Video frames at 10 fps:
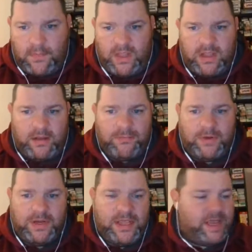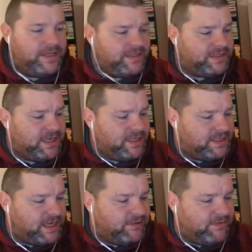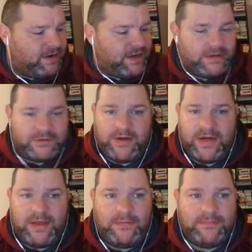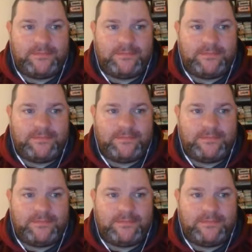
But yeah, it's sitting inside the roundhouse right now.